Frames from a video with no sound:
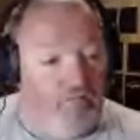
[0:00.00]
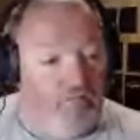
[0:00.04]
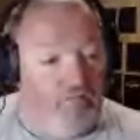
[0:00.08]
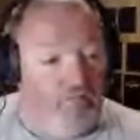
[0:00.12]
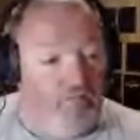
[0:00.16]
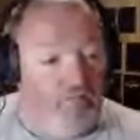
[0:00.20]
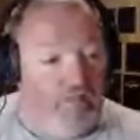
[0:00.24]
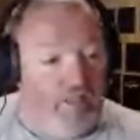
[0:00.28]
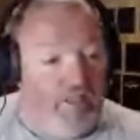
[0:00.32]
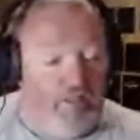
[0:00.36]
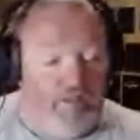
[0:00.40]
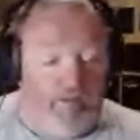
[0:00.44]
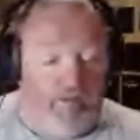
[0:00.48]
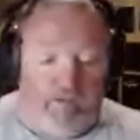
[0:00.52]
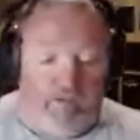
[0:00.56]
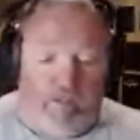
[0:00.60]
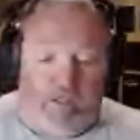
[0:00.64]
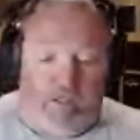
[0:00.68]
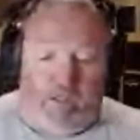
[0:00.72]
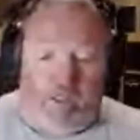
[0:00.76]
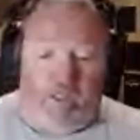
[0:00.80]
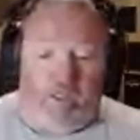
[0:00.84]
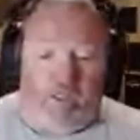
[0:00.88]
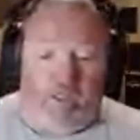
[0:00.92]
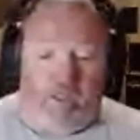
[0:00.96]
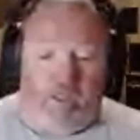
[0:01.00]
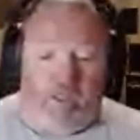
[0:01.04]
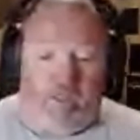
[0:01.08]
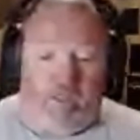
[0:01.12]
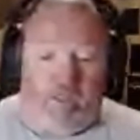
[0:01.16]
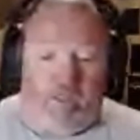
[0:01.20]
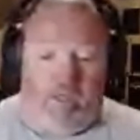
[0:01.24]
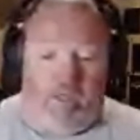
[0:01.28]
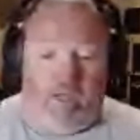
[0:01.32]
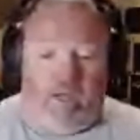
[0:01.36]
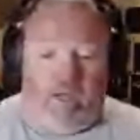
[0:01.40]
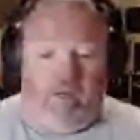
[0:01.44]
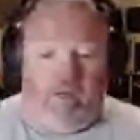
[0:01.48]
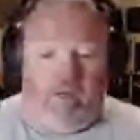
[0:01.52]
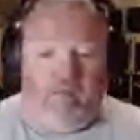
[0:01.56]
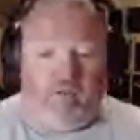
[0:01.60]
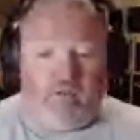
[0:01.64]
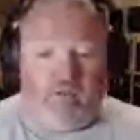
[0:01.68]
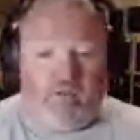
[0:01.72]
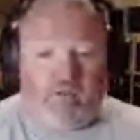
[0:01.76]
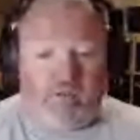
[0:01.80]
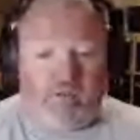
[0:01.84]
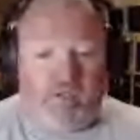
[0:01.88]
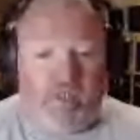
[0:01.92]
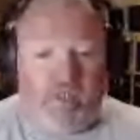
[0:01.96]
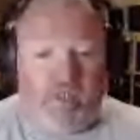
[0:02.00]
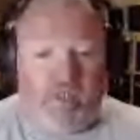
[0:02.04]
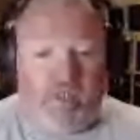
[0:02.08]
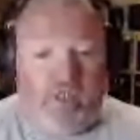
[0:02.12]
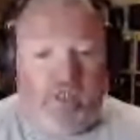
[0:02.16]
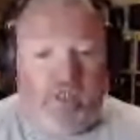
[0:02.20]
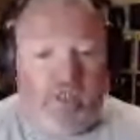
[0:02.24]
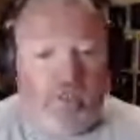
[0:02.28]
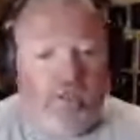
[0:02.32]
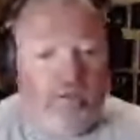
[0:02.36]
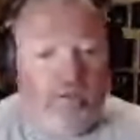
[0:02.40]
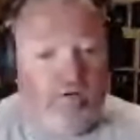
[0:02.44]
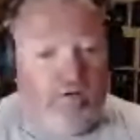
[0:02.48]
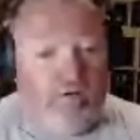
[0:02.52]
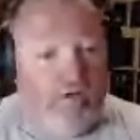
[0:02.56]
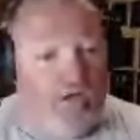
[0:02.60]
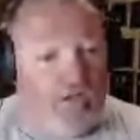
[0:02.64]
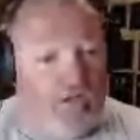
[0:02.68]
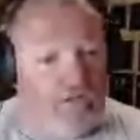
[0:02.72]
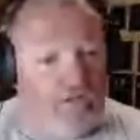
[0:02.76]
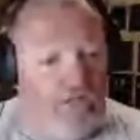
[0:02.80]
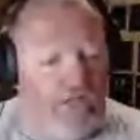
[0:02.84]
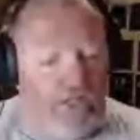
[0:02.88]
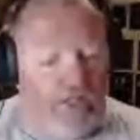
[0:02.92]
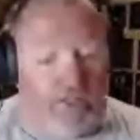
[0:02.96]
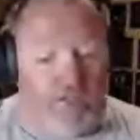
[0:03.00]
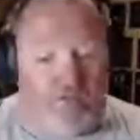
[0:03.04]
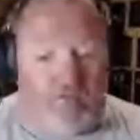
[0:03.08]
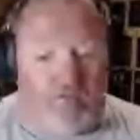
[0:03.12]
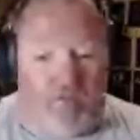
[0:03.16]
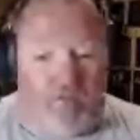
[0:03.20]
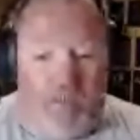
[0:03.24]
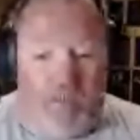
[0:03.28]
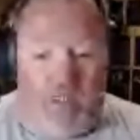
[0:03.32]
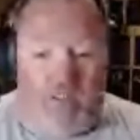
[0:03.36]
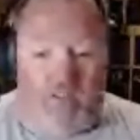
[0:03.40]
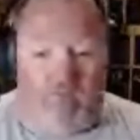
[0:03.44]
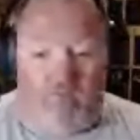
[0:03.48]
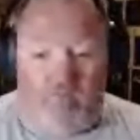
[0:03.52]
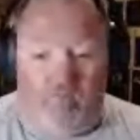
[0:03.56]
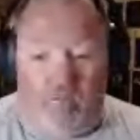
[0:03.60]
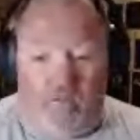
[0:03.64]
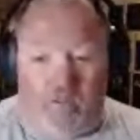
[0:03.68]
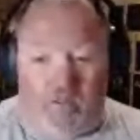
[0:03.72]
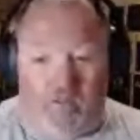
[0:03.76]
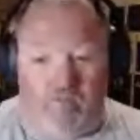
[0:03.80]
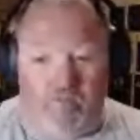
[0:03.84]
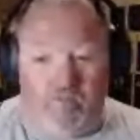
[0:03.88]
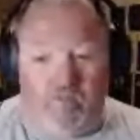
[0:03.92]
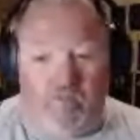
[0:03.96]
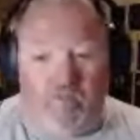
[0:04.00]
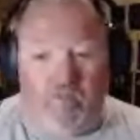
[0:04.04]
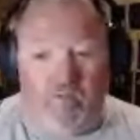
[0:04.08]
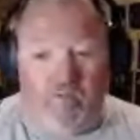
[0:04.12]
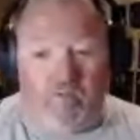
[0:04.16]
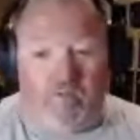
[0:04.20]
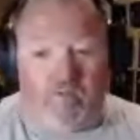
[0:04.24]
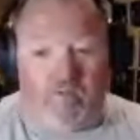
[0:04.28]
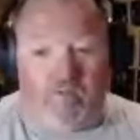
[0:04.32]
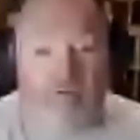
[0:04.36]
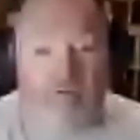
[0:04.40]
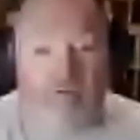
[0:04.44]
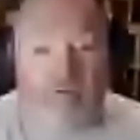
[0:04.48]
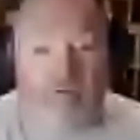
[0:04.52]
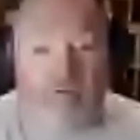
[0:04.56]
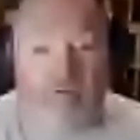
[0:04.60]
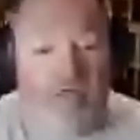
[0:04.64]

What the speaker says: here, and I will see you guys next week with some more tournament information.